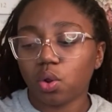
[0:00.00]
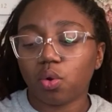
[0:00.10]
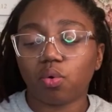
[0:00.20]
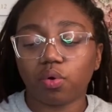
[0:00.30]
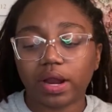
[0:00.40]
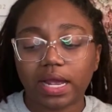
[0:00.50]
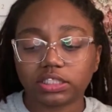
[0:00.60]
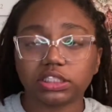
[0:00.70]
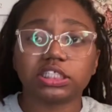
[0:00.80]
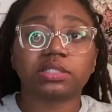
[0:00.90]
or
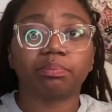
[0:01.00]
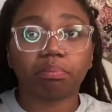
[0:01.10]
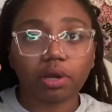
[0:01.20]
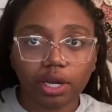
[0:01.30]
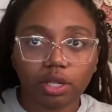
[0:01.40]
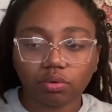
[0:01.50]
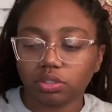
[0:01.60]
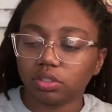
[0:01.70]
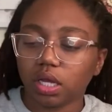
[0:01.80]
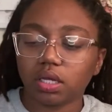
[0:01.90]
actually spray on
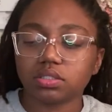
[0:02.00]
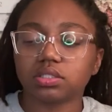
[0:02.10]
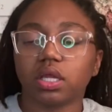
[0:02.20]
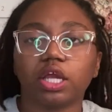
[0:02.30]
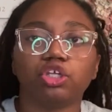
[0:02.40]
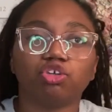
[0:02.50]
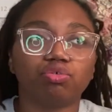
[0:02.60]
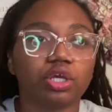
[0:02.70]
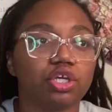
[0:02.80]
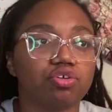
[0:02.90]
your locks, and you
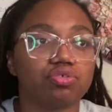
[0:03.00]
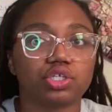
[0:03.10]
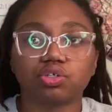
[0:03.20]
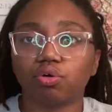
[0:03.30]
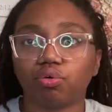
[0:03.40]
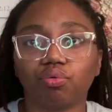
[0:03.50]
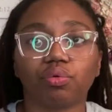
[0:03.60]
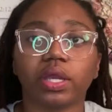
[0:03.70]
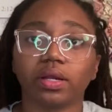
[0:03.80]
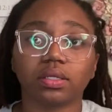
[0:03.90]
can use this whole
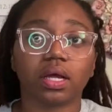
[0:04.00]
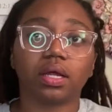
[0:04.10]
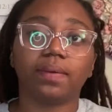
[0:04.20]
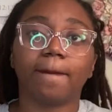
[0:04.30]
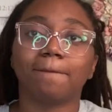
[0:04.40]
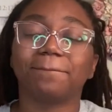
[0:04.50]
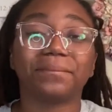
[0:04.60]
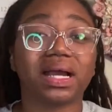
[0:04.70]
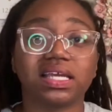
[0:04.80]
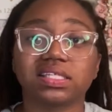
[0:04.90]
care line
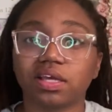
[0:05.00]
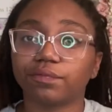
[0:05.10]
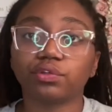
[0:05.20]
by itself.